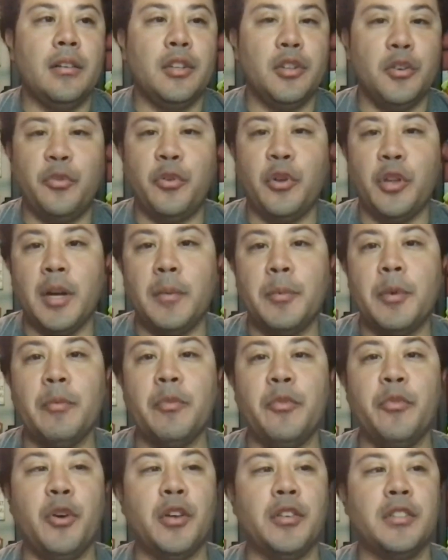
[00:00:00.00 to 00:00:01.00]
for the
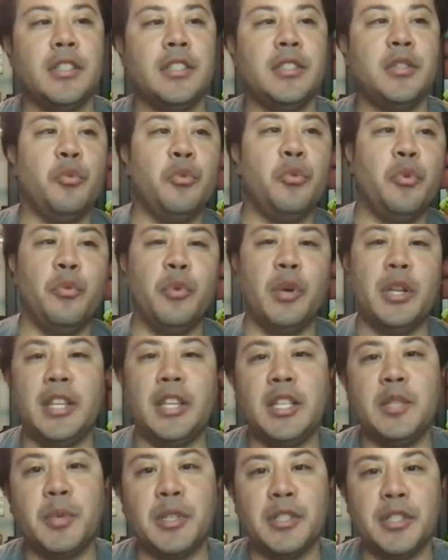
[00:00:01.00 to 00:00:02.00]
upcoming fall season. With
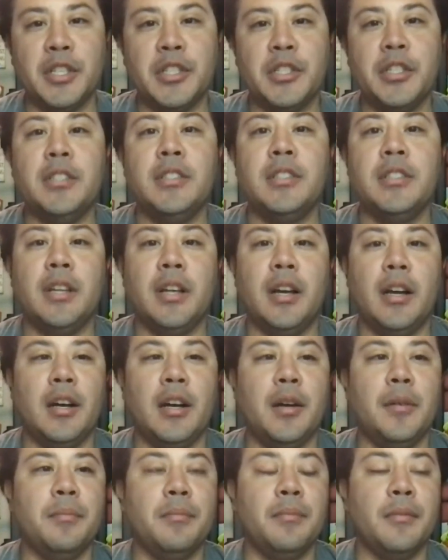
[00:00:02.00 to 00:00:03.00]
these positions,
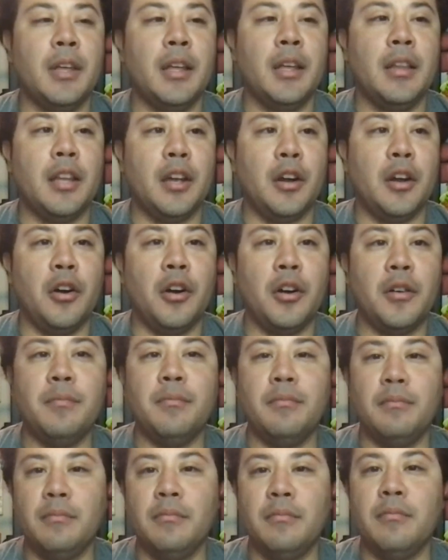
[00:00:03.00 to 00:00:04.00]
they
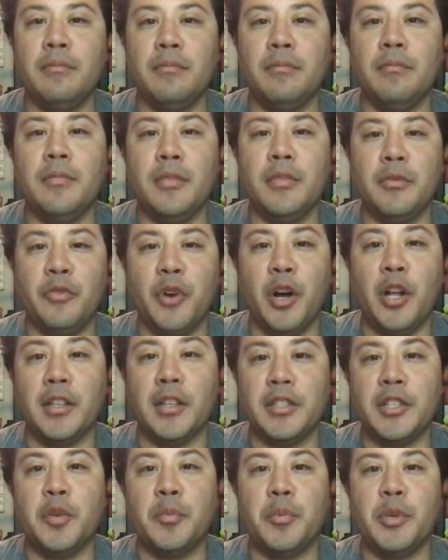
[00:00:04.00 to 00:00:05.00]
are
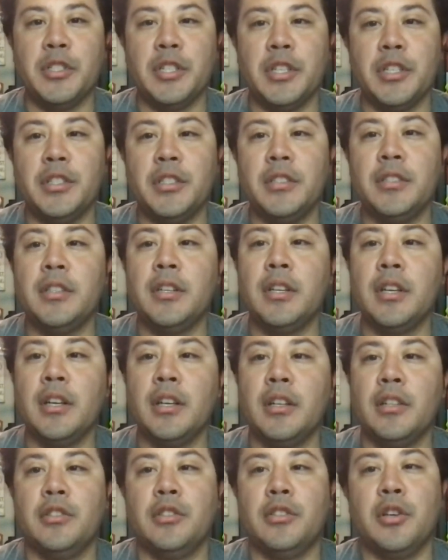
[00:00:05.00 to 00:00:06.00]
volunteer positions.
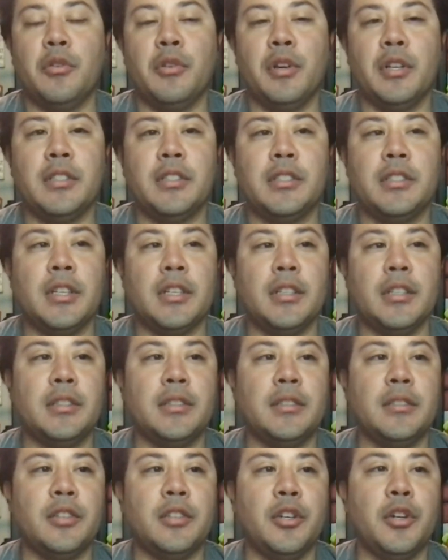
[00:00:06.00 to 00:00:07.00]
So it's
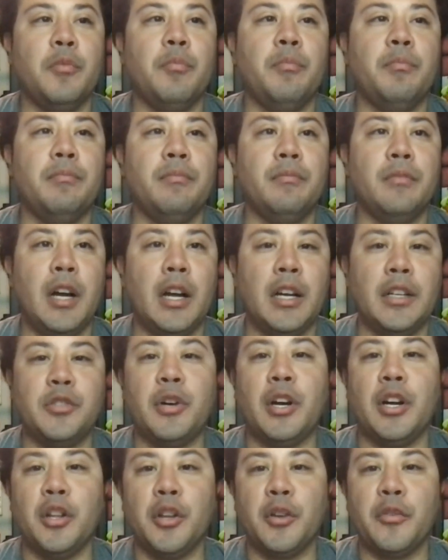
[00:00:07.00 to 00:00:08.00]
just, I
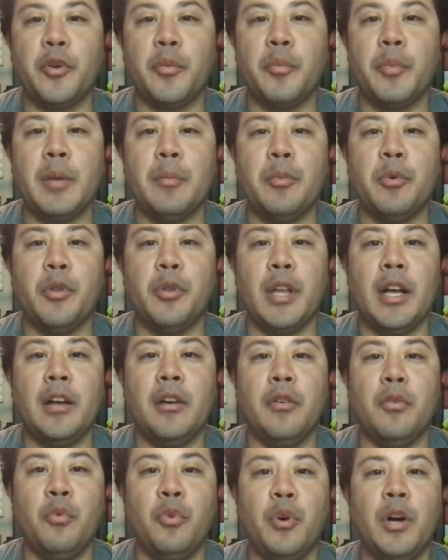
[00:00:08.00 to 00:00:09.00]
try to look for people
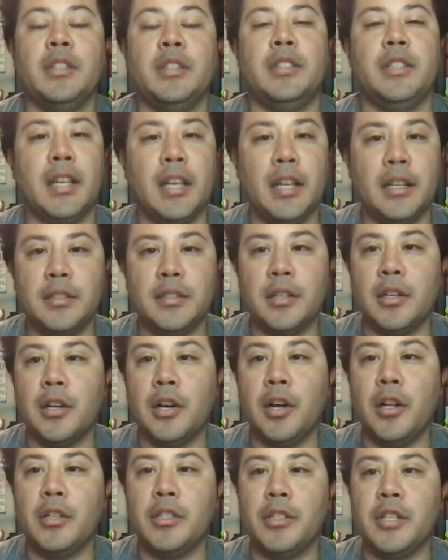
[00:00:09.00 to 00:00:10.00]
that want to get into the
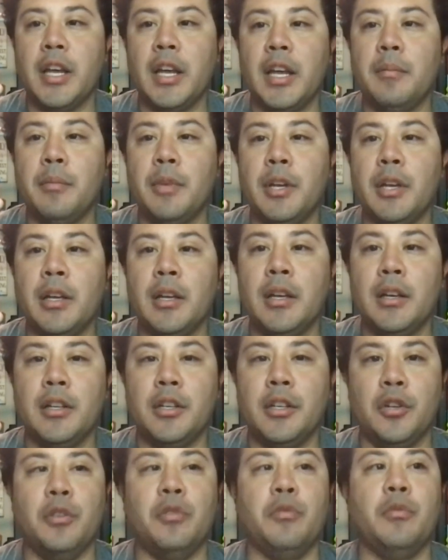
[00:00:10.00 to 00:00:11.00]
college game,
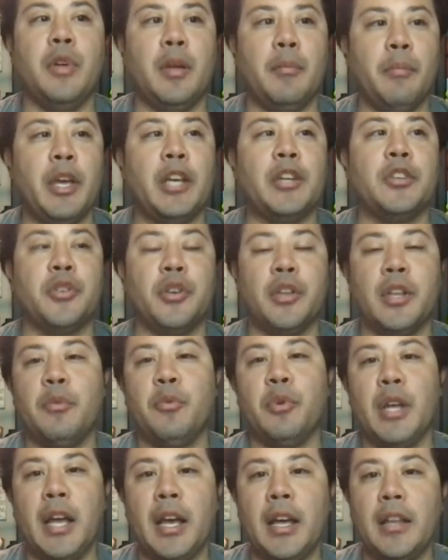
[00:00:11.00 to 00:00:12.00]
and make sure
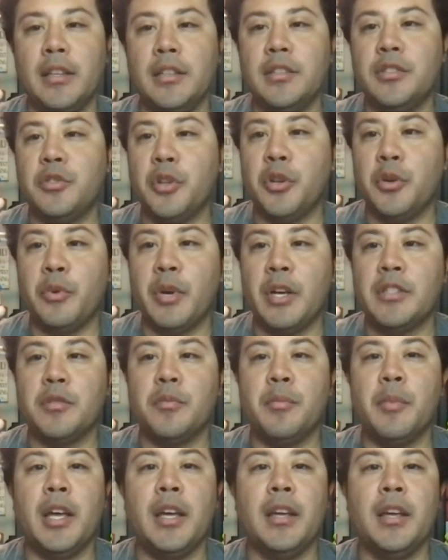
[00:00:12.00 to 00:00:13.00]
that we add this to their
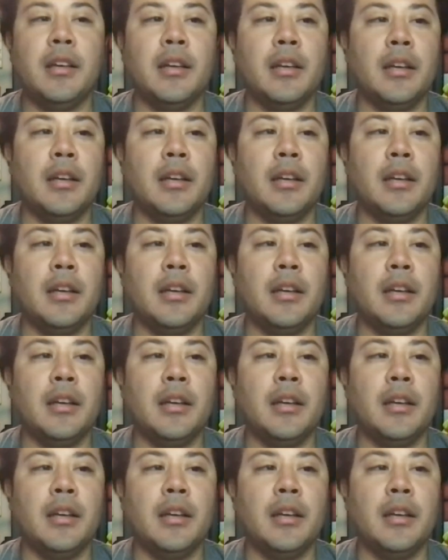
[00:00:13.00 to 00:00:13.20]
resume.